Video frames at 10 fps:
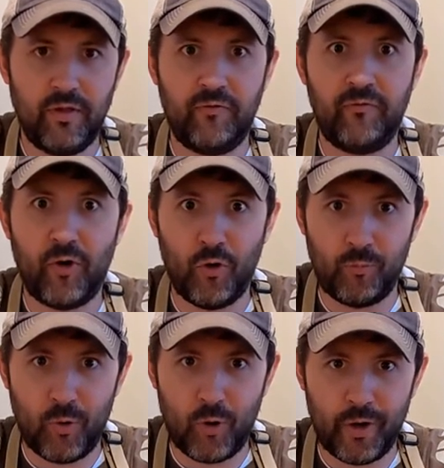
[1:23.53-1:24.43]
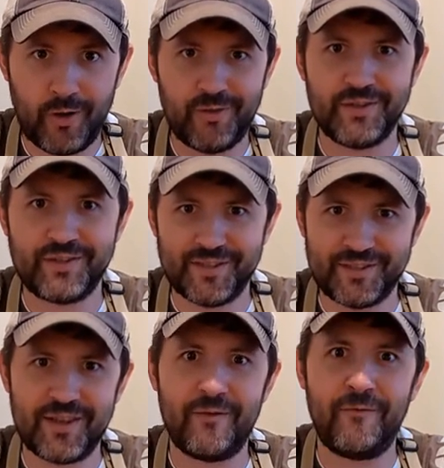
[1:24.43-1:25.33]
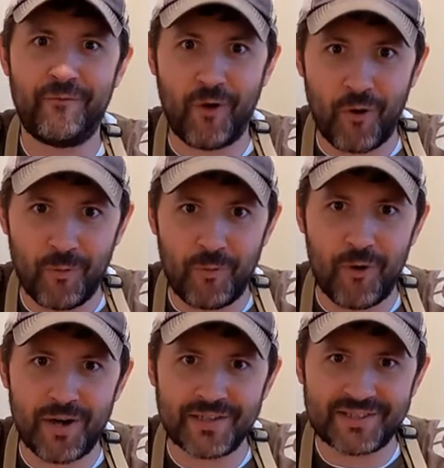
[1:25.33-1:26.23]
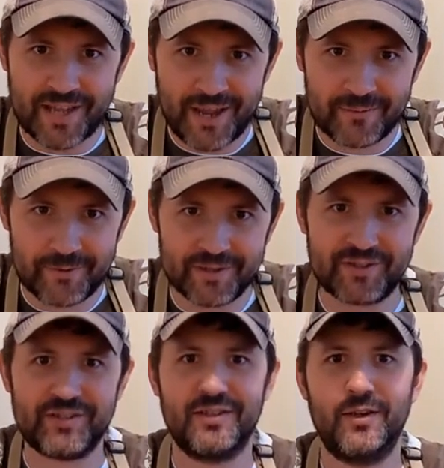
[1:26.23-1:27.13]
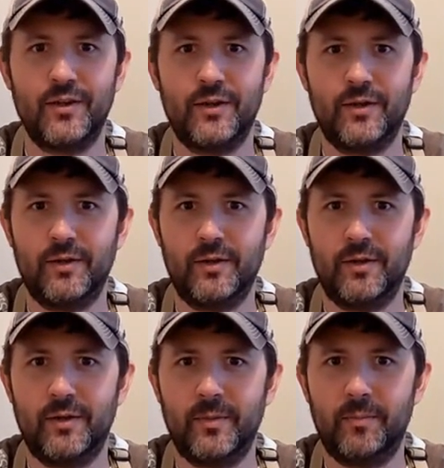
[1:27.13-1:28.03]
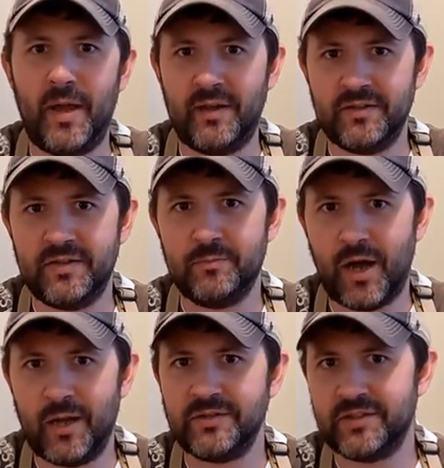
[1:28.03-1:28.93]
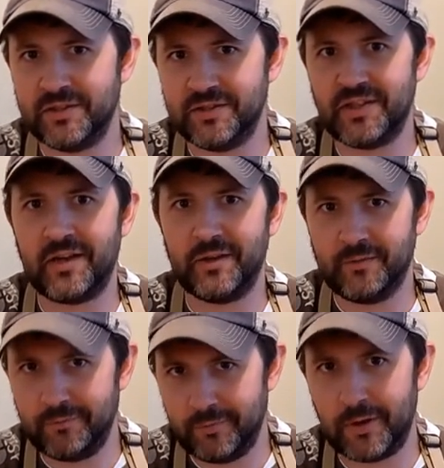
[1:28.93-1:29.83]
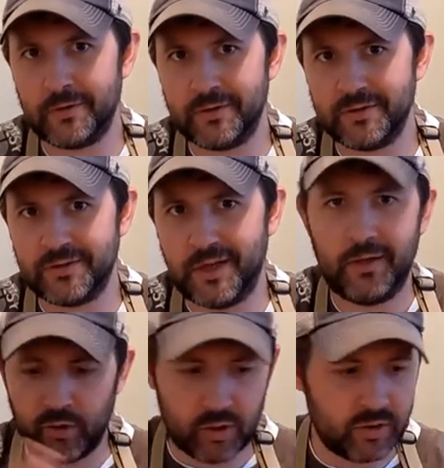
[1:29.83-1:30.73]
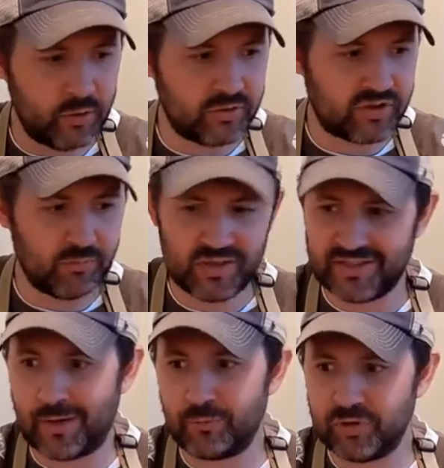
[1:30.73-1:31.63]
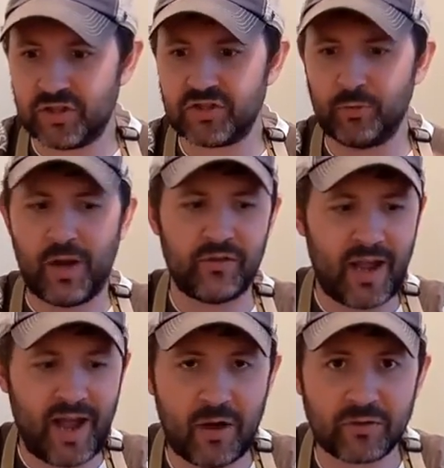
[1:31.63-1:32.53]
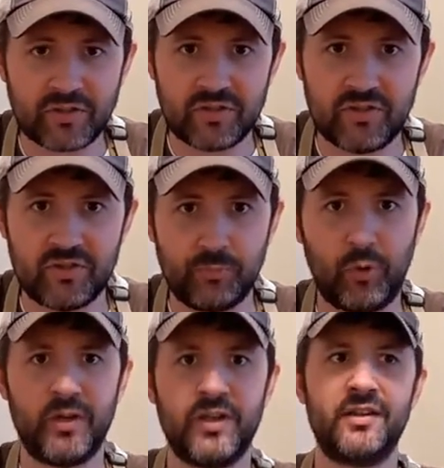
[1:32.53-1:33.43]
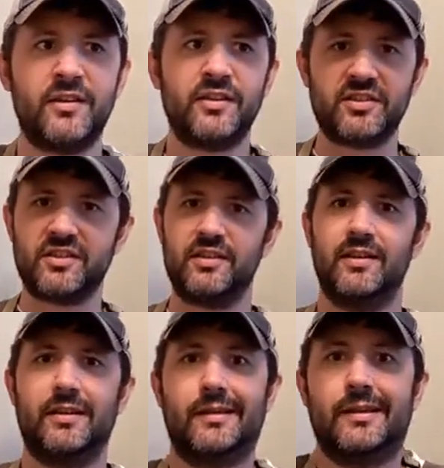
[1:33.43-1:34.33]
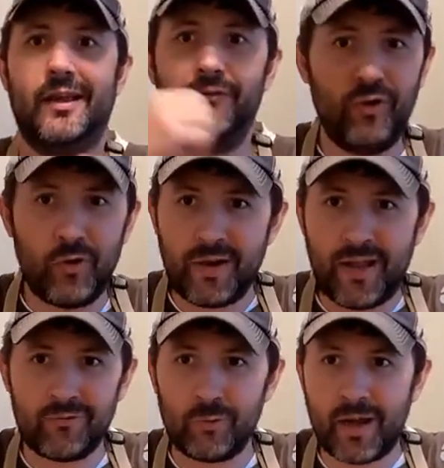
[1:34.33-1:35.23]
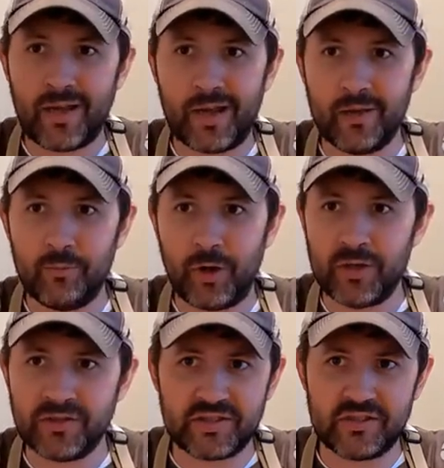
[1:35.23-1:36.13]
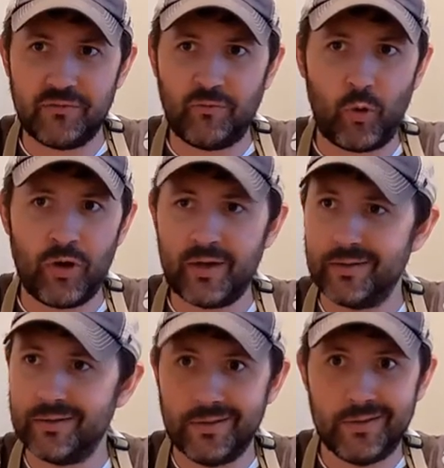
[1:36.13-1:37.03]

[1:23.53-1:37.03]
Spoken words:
The faux boy. This is the faux boy sandwich, patented by Sing Second on this day. We're going to use some things that were just around the house to put into this. If you don't have the right kind of buns for it,